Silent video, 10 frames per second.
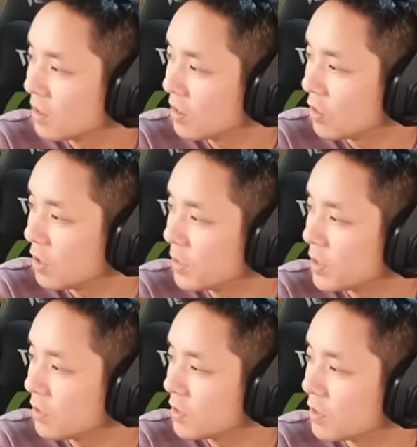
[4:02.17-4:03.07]
Oh, let me
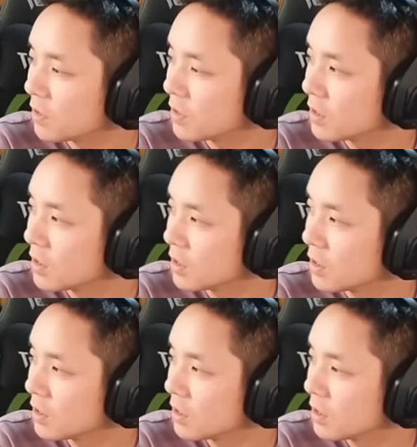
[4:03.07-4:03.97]
serve a deafen.
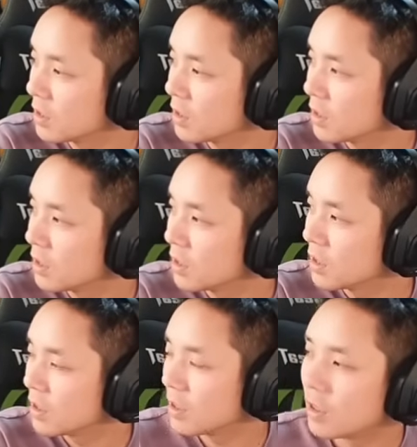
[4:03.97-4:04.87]

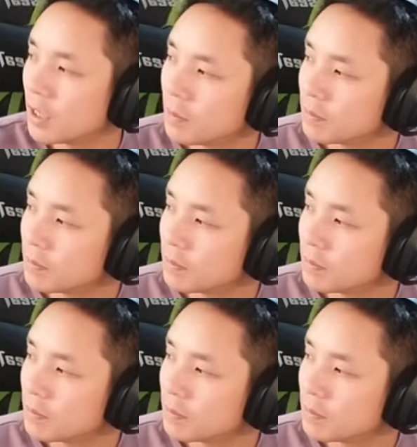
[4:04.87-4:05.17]
Alright.